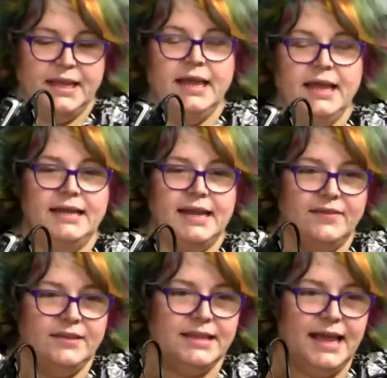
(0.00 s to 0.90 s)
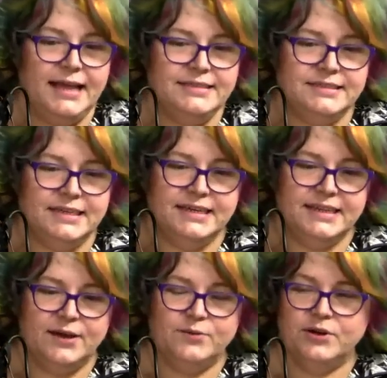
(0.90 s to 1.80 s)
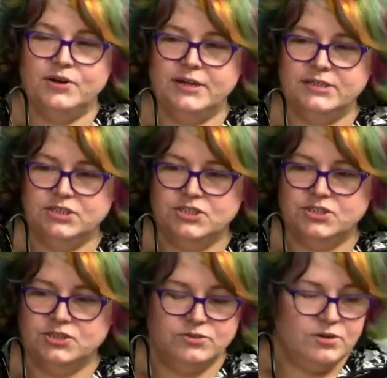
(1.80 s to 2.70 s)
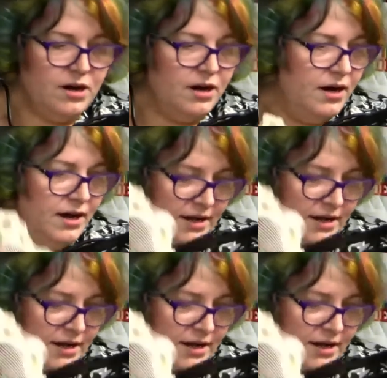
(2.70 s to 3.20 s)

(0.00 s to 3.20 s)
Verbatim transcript: Now, the last thing that we're going to do on